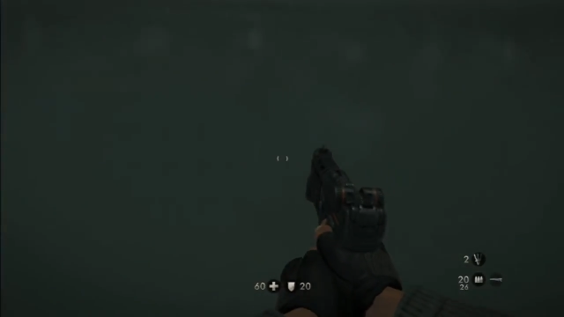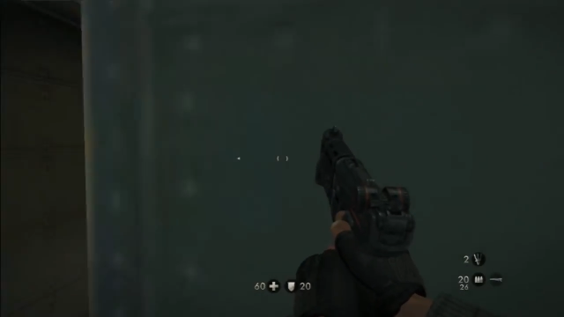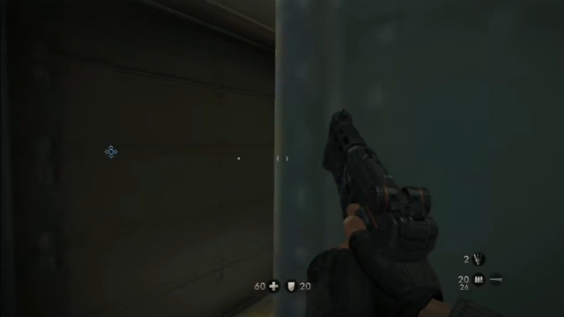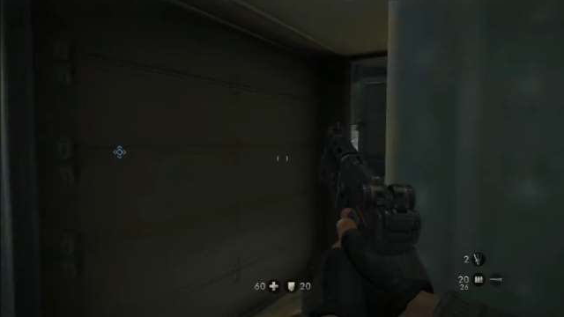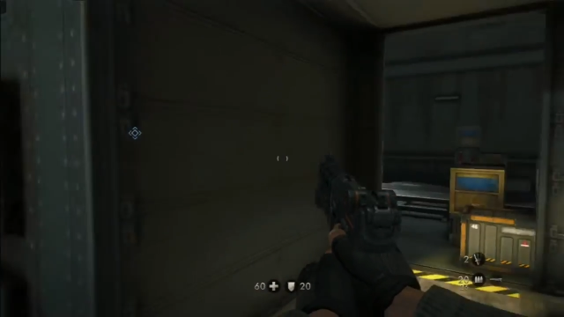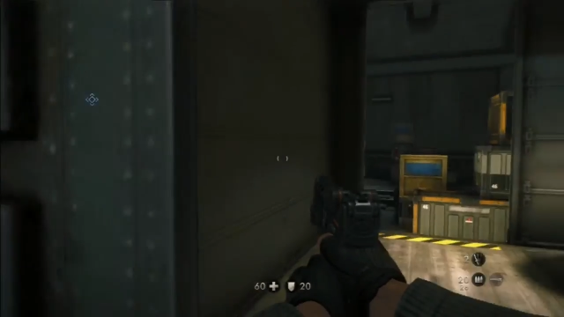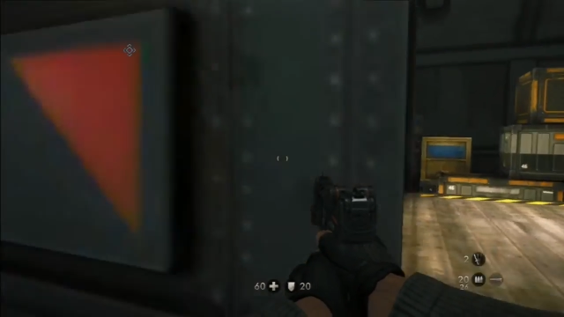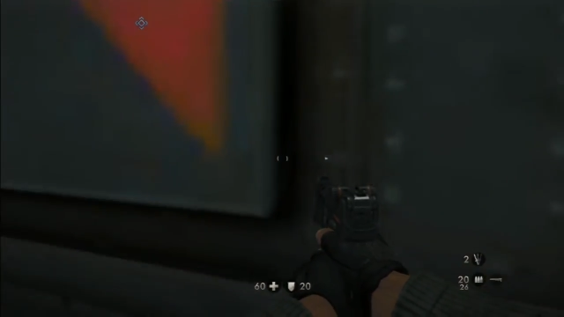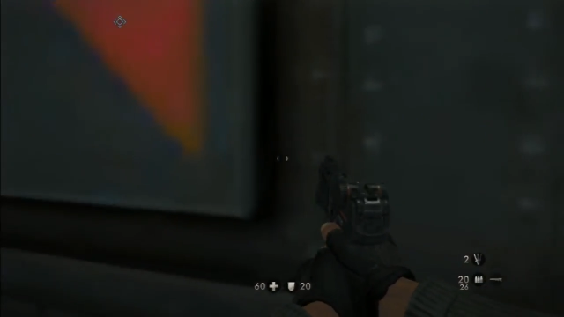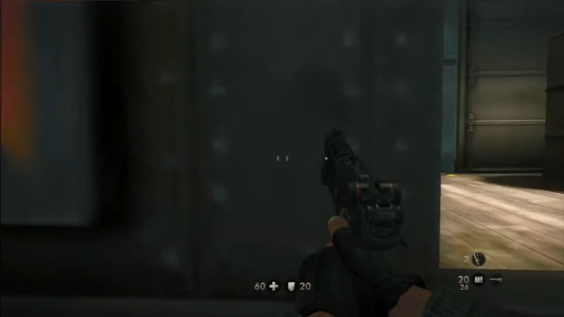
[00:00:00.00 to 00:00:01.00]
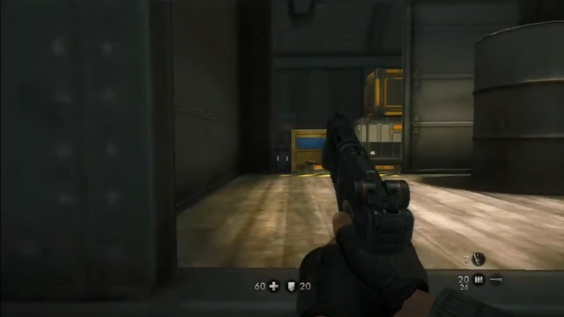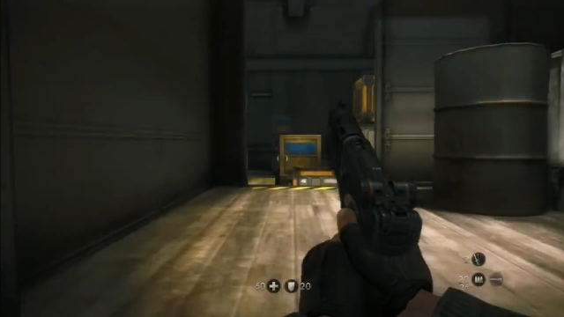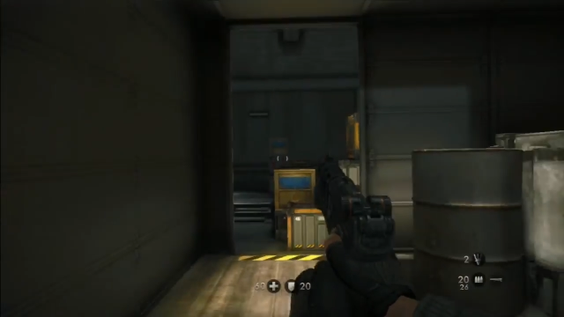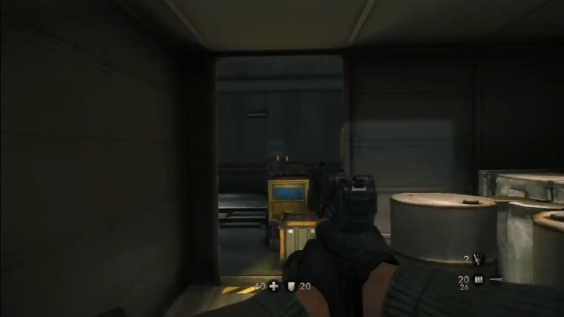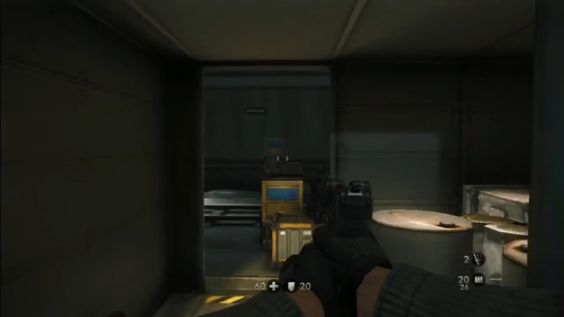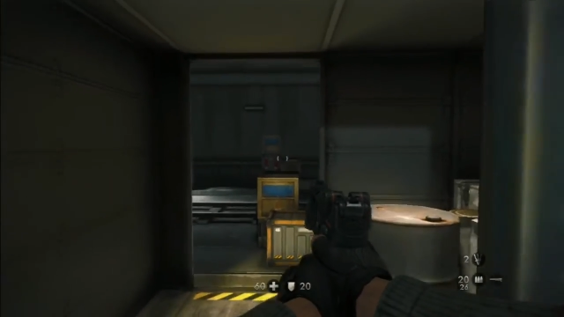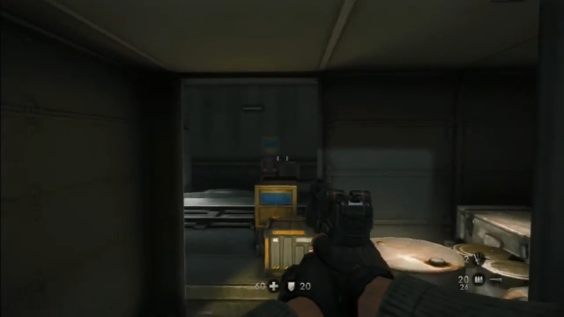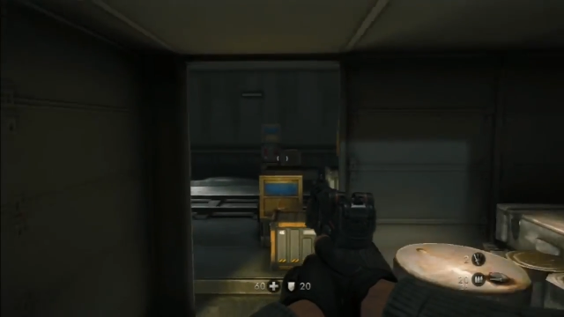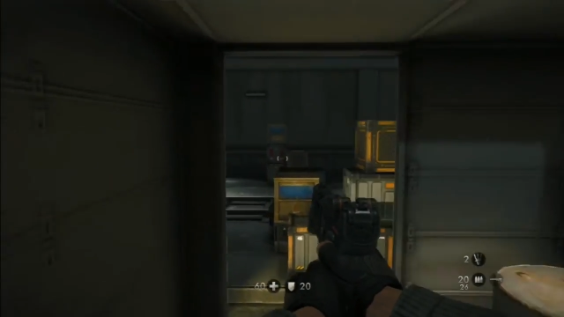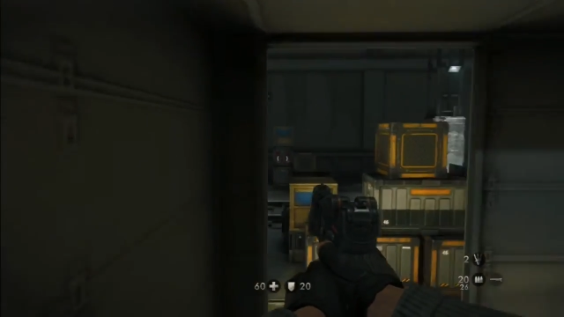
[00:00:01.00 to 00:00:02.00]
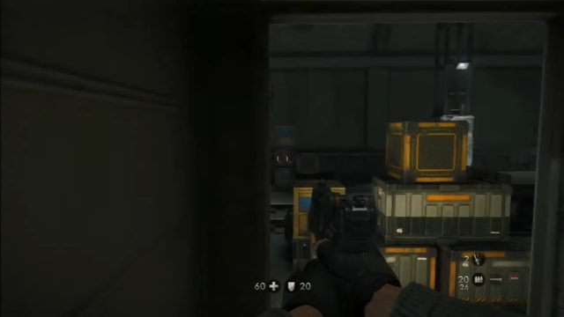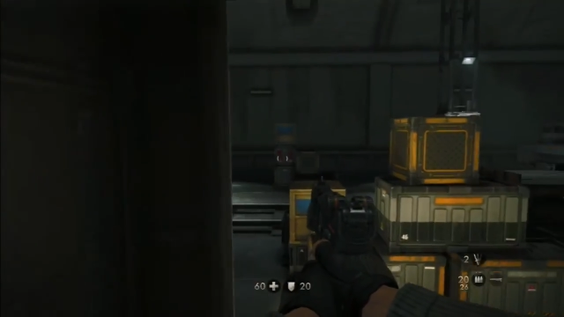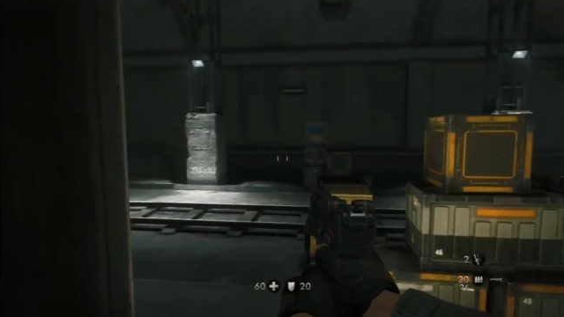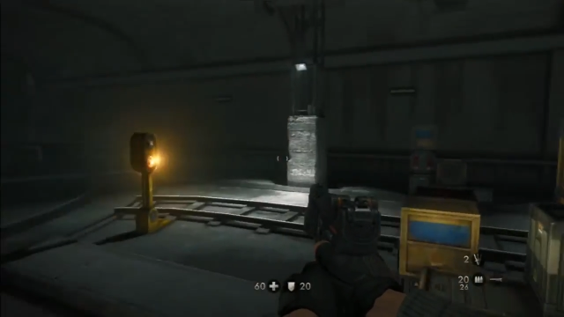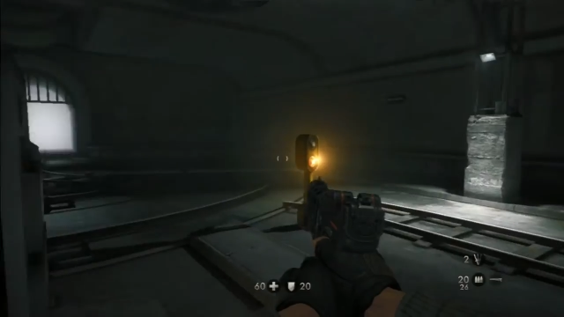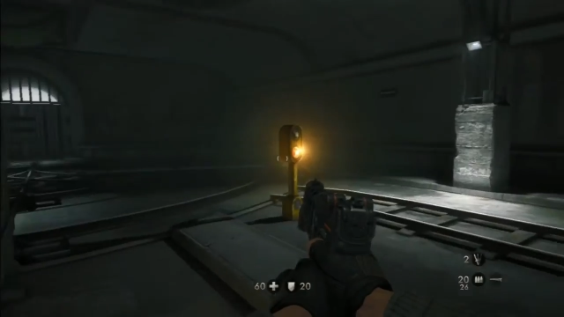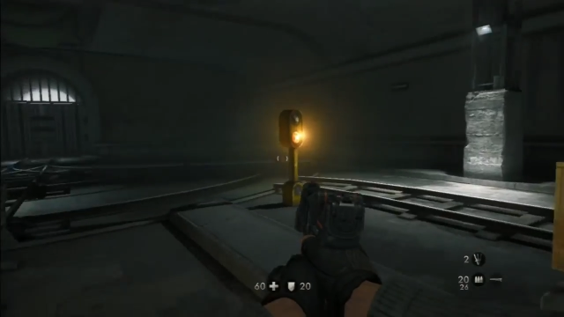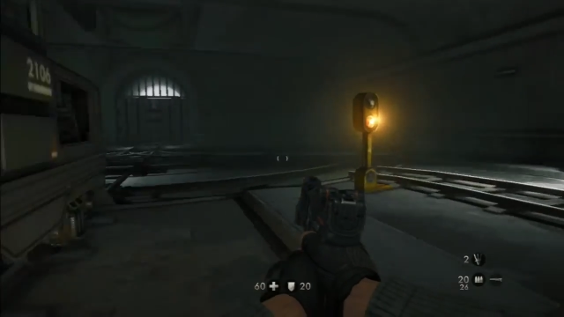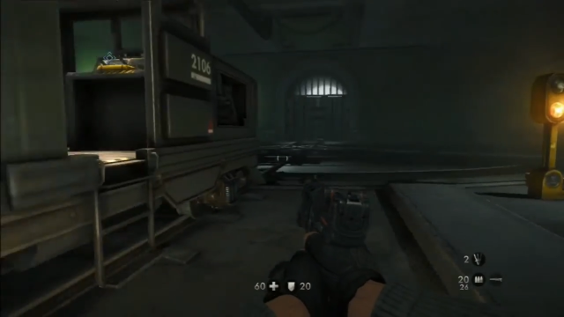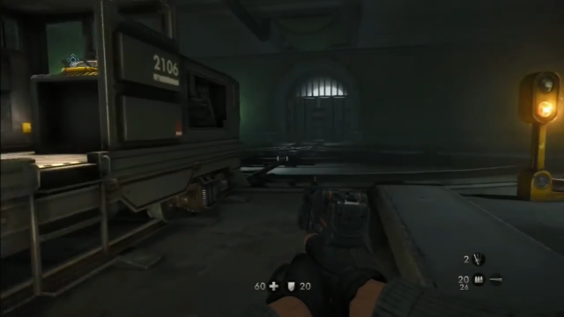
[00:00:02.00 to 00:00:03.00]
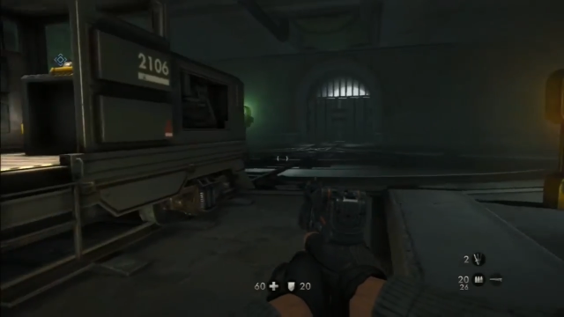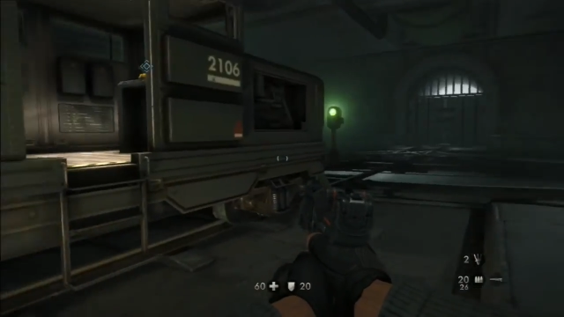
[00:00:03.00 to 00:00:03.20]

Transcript: Nobody's mouth can be seen.